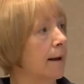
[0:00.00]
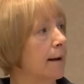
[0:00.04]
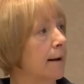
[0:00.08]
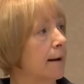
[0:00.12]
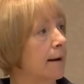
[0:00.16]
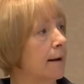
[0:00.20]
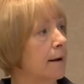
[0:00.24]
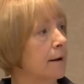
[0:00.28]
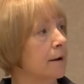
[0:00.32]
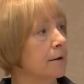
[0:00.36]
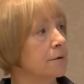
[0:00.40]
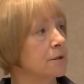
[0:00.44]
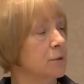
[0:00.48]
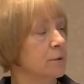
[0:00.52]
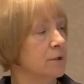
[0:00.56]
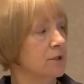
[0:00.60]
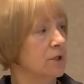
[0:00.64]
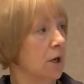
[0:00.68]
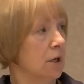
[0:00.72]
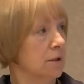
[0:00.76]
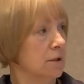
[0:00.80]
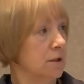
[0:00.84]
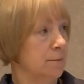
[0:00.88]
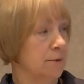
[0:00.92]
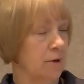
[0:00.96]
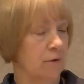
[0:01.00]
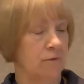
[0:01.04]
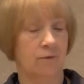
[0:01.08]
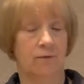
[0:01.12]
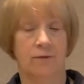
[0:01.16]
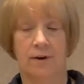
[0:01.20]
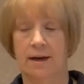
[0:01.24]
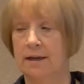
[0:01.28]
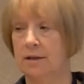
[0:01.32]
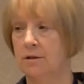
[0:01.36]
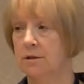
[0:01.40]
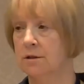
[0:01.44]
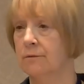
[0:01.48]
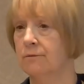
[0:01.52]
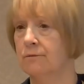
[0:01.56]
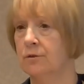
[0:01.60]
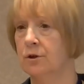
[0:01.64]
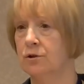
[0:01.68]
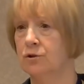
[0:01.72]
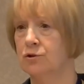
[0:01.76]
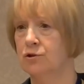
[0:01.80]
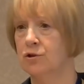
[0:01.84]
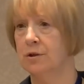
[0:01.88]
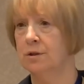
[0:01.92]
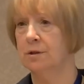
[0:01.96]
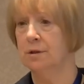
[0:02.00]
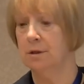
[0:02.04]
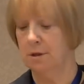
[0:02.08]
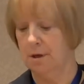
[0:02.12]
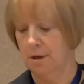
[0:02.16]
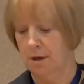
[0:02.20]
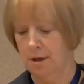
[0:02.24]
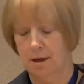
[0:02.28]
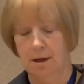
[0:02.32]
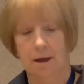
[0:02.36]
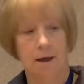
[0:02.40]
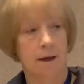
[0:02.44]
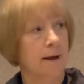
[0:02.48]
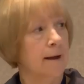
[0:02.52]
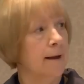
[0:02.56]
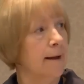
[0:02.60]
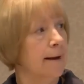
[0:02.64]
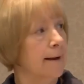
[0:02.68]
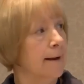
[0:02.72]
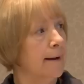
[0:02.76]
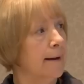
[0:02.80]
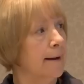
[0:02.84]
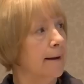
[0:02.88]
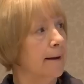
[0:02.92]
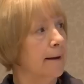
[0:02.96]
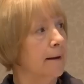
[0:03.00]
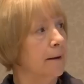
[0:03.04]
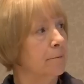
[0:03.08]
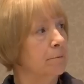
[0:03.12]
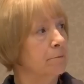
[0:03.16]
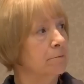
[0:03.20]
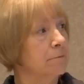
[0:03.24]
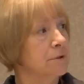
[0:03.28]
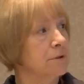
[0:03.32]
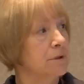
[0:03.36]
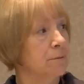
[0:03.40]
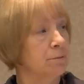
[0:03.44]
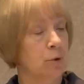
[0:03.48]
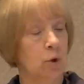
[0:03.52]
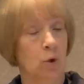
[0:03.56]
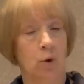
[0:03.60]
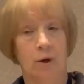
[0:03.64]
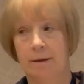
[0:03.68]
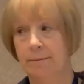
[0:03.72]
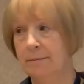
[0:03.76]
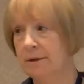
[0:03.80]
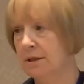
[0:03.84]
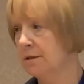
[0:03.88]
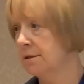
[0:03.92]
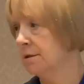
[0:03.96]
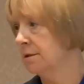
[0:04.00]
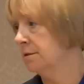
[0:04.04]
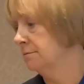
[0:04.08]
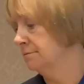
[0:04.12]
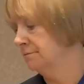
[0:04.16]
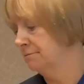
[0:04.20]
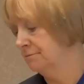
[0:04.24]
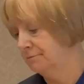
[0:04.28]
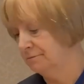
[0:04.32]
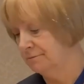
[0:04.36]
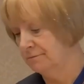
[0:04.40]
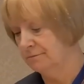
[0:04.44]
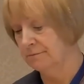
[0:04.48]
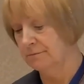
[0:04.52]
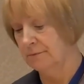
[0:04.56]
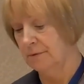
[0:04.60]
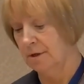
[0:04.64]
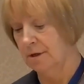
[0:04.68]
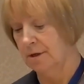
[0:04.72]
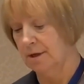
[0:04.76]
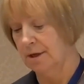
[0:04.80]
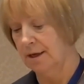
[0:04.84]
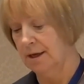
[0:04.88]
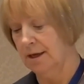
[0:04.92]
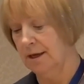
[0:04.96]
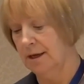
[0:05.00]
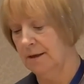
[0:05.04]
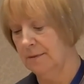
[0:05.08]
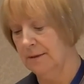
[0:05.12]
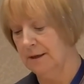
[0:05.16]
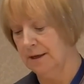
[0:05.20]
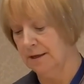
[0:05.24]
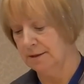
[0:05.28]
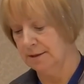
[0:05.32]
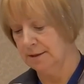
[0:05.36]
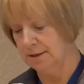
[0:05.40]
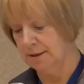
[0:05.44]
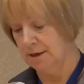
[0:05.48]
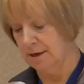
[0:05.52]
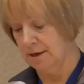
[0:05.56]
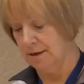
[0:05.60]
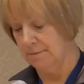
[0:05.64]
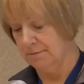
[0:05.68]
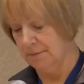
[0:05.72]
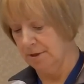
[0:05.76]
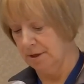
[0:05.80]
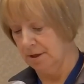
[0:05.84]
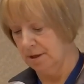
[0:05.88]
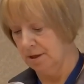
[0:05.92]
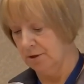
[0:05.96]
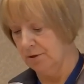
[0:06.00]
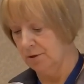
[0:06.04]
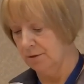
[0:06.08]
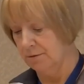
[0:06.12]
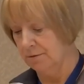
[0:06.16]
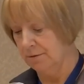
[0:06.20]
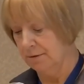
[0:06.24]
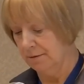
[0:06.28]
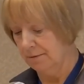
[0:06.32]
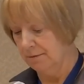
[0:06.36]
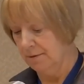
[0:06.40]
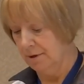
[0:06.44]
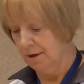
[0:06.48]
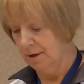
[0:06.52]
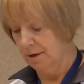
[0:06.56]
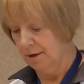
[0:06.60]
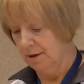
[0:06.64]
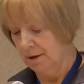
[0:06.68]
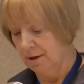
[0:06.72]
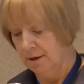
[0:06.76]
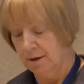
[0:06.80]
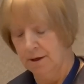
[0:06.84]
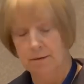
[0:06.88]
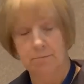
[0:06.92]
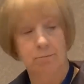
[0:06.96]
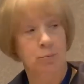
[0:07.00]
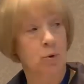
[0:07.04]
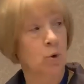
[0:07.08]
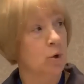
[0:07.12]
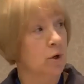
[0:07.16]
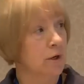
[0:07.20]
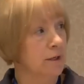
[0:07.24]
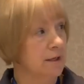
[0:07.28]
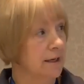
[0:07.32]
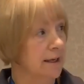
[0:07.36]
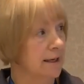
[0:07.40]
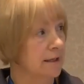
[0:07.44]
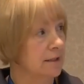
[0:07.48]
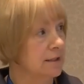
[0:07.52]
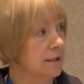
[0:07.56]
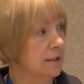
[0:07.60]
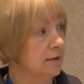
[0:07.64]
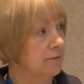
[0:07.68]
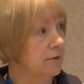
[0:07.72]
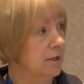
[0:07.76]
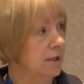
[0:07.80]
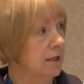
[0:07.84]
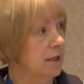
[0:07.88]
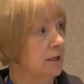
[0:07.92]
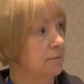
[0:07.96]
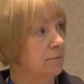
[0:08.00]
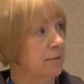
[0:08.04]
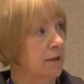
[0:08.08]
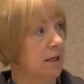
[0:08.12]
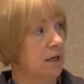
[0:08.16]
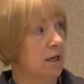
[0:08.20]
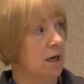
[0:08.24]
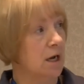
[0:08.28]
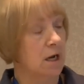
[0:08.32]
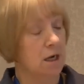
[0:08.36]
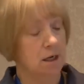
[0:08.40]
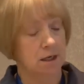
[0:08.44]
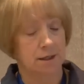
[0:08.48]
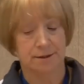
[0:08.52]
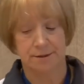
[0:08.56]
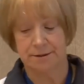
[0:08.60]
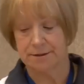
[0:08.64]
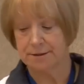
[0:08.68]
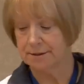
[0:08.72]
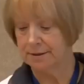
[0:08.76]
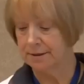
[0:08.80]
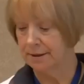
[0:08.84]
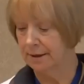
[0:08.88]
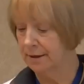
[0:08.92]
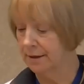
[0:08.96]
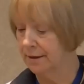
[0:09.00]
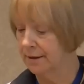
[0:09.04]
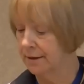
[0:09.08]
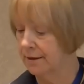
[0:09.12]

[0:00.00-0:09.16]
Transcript: So we talked about file conversion, deployment. Again, that's another important activity, because,